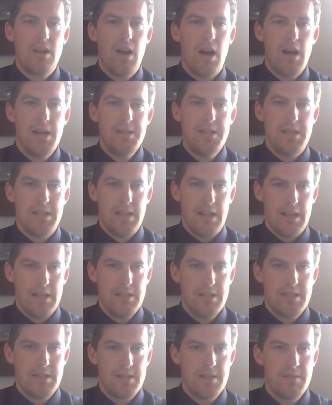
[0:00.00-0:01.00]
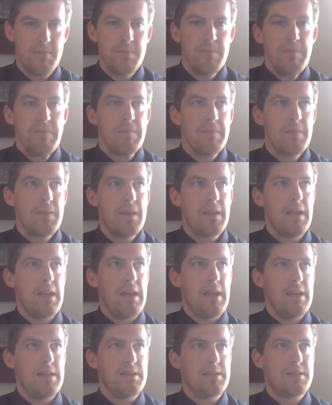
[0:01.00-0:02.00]
continent
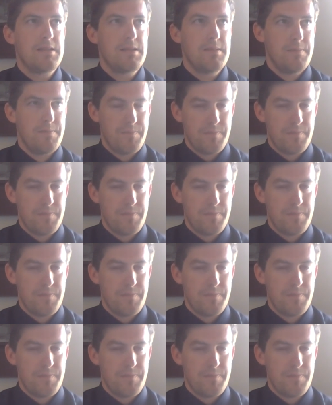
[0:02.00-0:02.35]
is